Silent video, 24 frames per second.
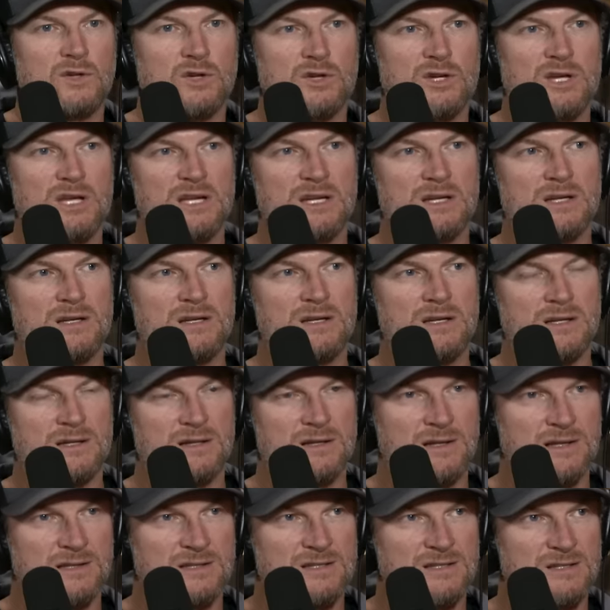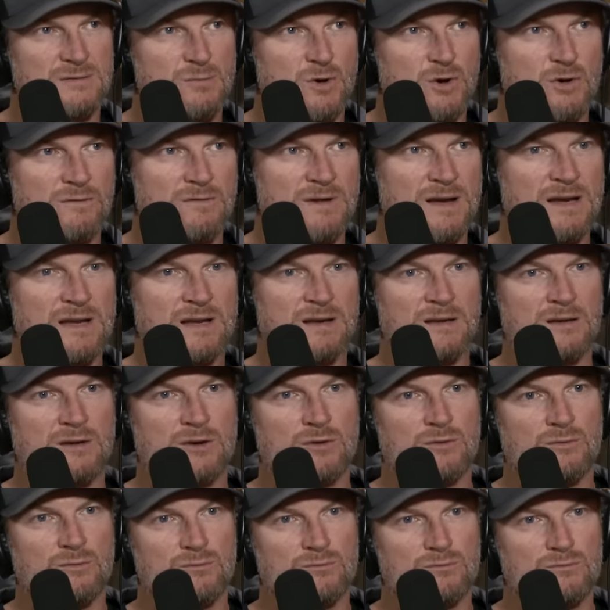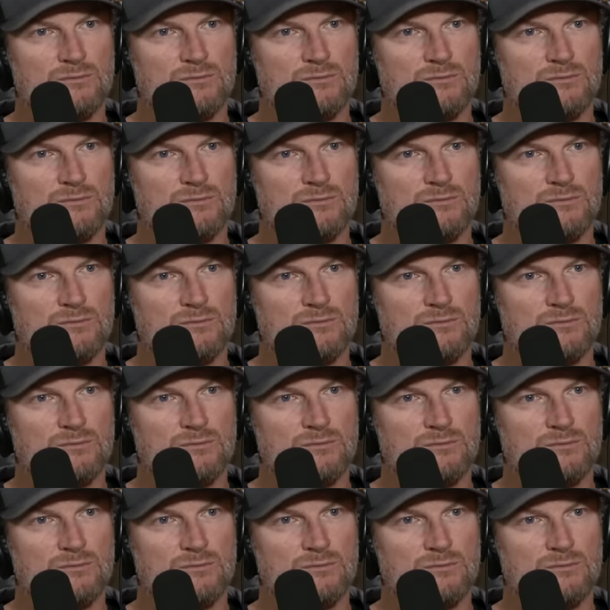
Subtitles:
You needed this is motivated in you.